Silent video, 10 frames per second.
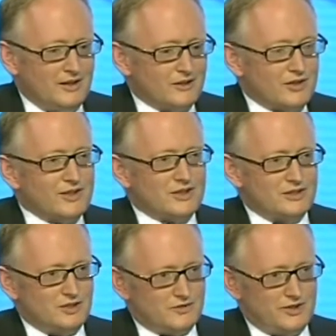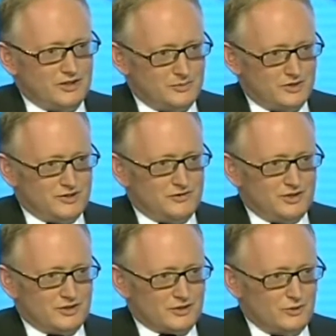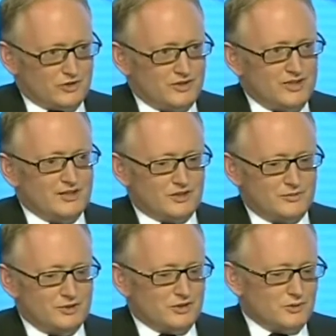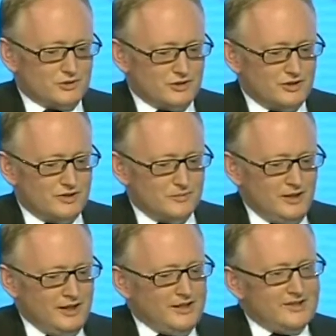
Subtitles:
A trade idea is very specific. It also tends to be shorter term.